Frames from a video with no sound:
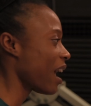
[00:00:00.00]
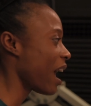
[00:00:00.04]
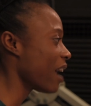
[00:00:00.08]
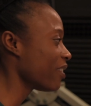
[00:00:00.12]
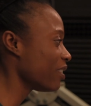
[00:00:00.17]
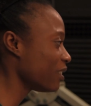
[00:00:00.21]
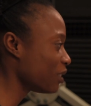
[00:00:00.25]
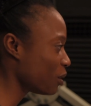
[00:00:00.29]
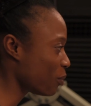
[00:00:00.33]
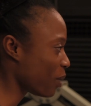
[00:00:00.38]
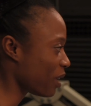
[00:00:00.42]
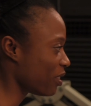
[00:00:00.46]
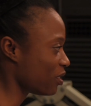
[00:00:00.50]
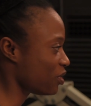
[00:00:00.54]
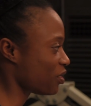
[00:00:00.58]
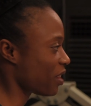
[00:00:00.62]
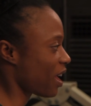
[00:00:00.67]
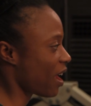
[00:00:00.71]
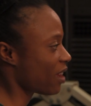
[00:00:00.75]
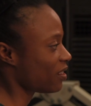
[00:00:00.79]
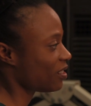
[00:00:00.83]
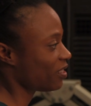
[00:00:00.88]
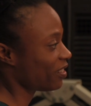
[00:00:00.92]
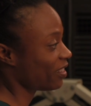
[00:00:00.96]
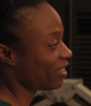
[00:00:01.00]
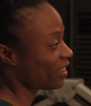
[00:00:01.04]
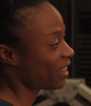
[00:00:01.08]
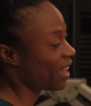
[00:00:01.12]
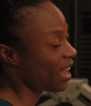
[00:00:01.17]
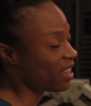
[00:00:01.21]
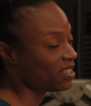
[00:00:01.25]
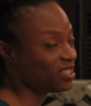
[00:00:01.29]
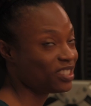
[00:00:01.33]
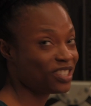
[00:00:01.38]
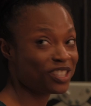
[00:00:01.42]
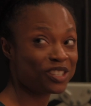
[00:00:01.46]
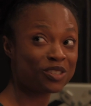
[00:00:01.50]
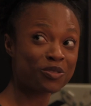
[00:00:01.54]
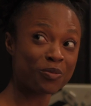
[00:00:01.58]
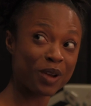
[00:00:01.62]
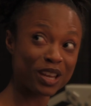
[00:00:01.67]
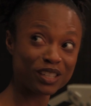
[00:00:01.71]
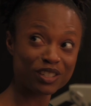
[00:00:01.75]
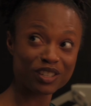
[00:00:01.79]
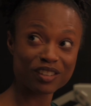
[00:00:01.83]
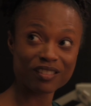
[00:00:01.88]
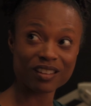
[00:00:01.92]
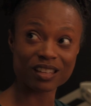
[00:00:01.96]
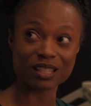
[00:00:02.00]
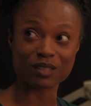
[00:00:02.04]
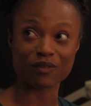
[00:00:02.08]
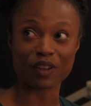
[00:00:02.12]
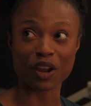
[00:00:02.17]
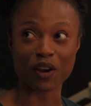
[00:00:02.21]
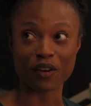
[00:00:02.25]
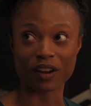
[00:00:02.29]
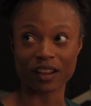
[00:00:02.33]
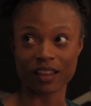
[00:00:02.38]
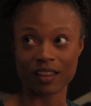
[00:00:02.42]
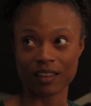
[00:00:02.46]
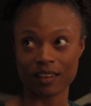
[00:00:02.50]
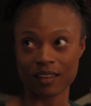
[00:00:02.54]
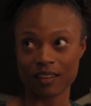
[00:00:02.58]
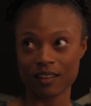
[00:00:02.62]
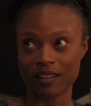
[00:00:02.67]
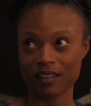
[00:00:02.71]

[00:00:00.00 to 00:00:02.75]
I think the way that you're handling the Casey situation is very good.